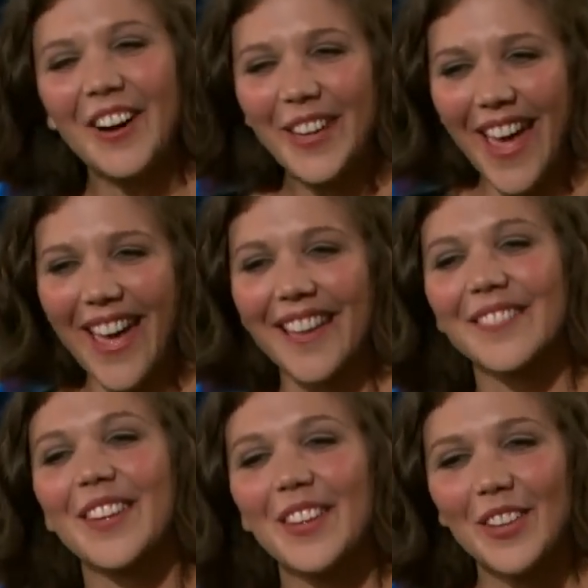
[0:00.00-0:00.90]
Okay.
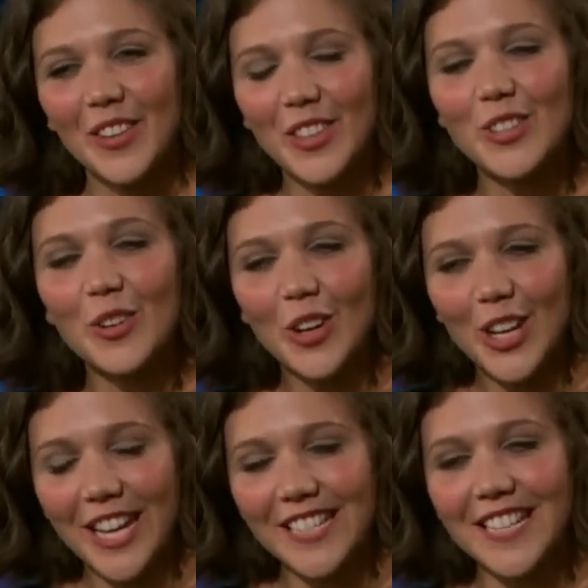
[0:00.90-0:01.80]
The door to
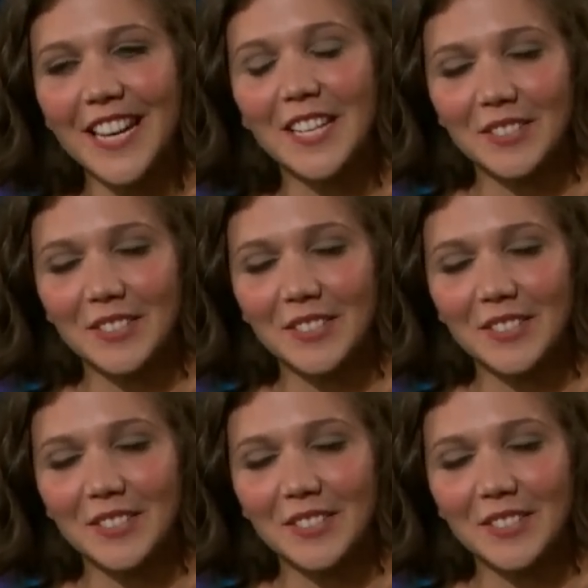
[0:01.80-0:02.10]
India.